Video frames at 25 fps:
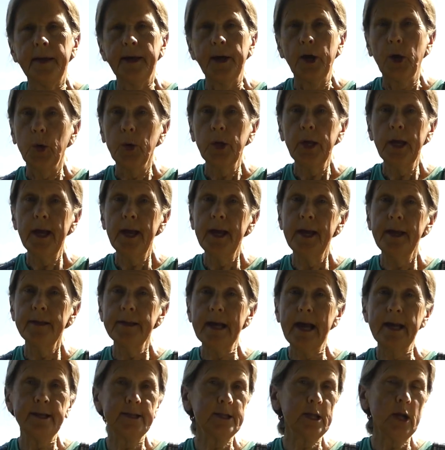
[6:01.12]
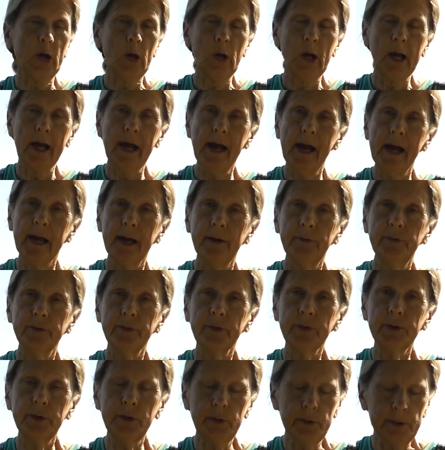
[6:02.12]
Okay, that's all I have
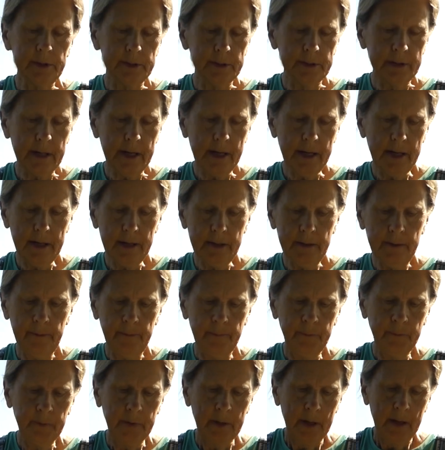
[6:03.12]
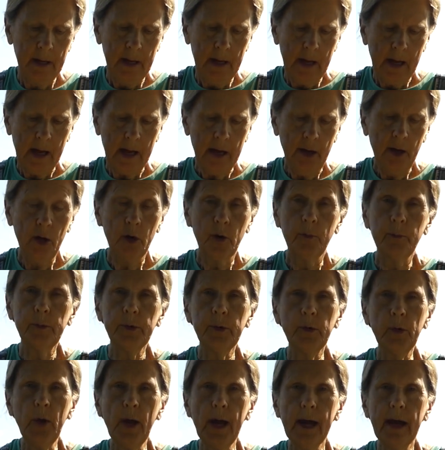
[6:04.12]
for you today. I hope
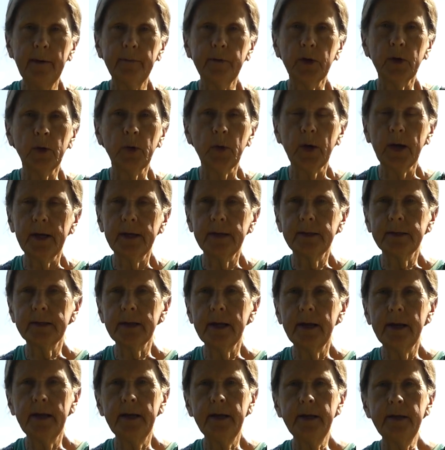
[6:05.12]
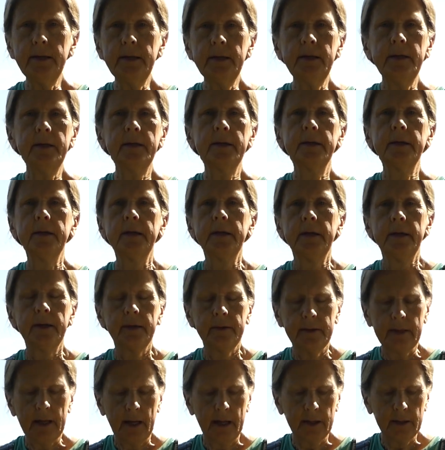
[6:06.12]
you have a great day.
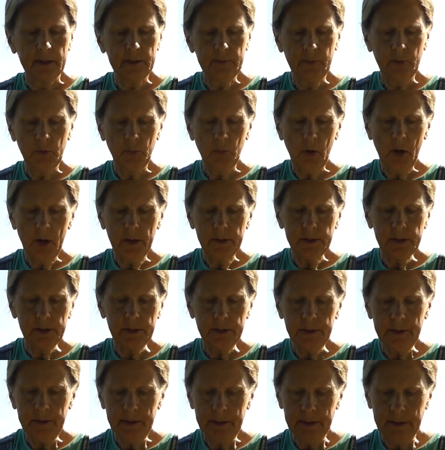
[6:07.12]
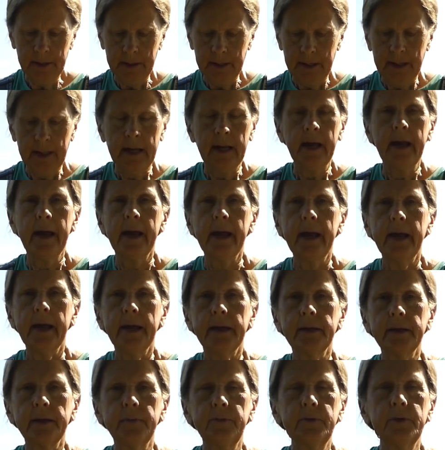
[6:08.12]
Thanks for watching.
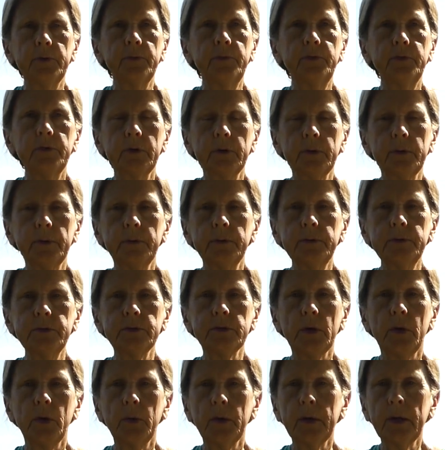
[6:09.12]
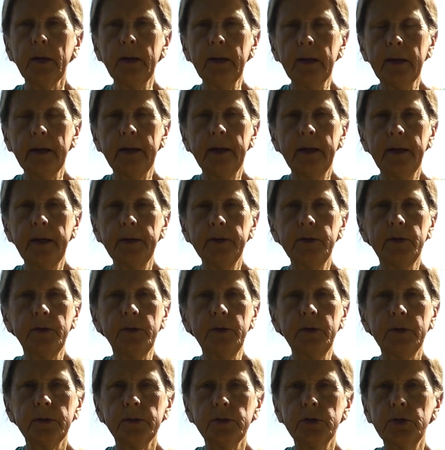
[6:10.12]
And if you feel so inclined, you
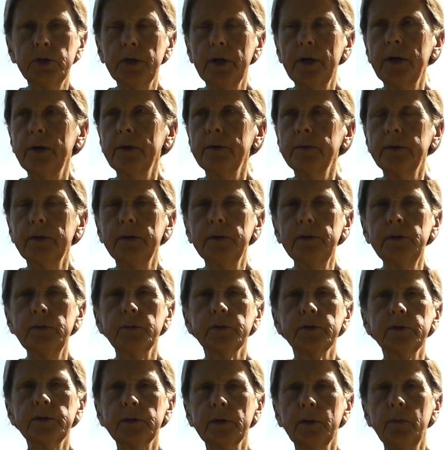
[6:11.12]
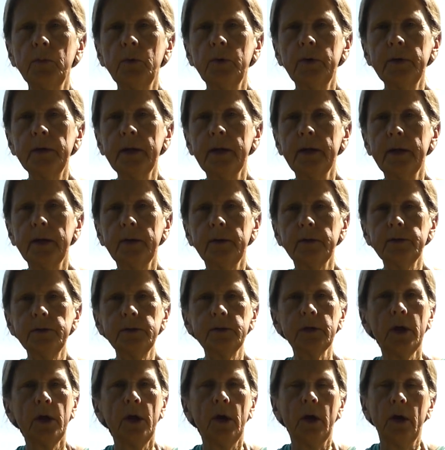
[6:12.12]
could share this with someone
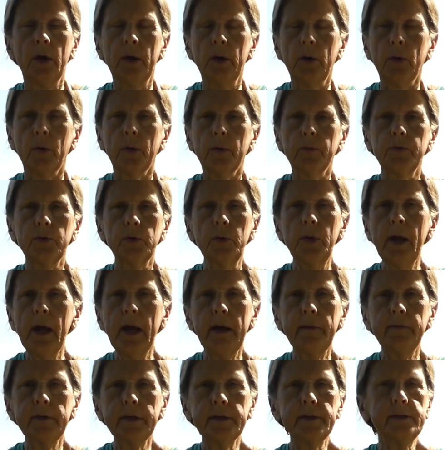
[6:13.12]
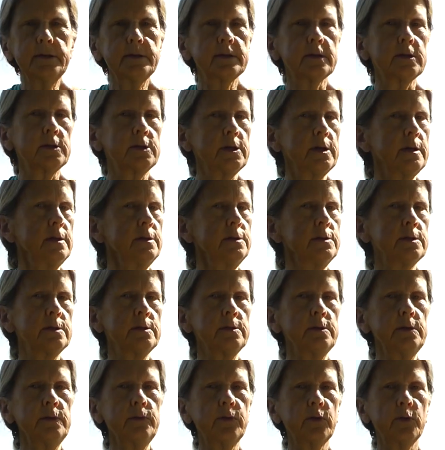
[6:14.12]
else. Or if you have any
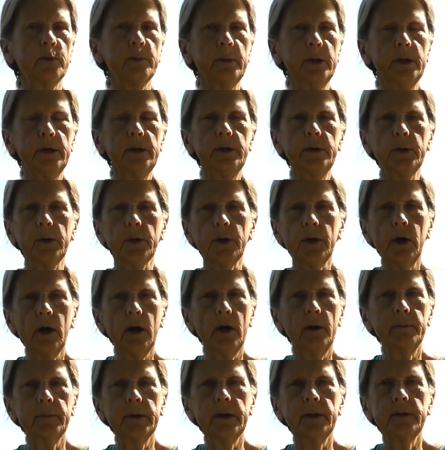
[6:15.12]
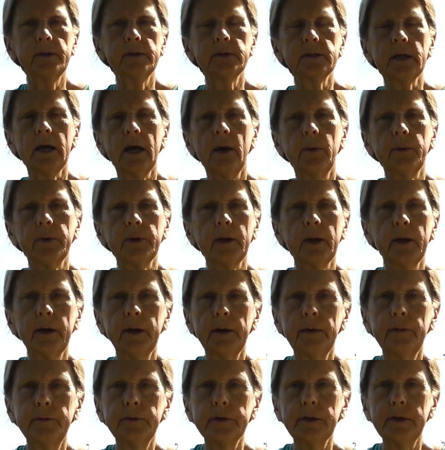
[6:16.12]
suggestions for me or comments, I would
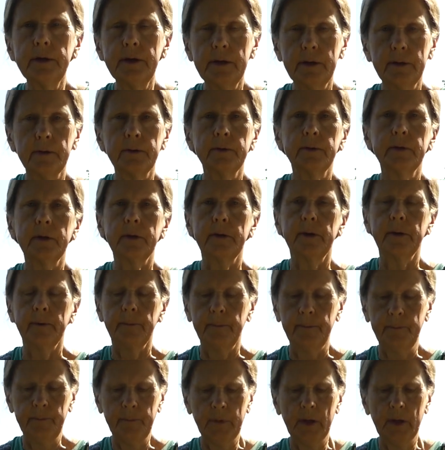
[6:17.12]
love to hear them.